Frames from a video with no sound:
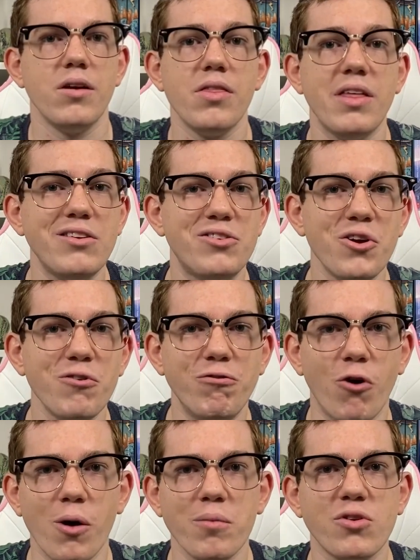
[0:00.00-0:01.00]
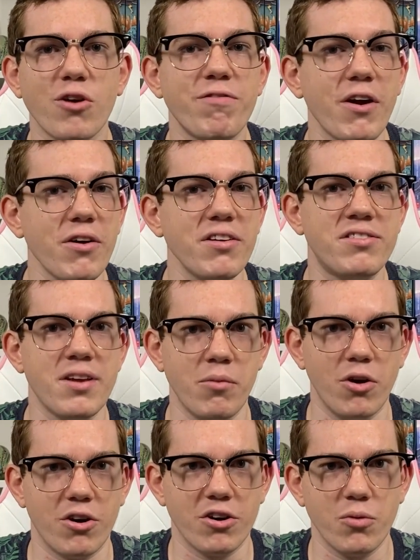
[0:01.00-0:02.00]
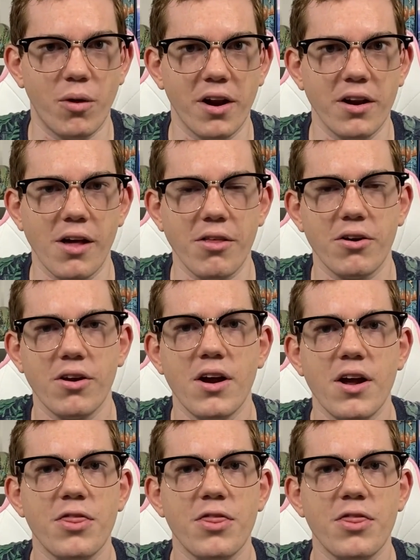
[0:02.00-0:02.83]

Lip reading: These two forms are very similar to one another.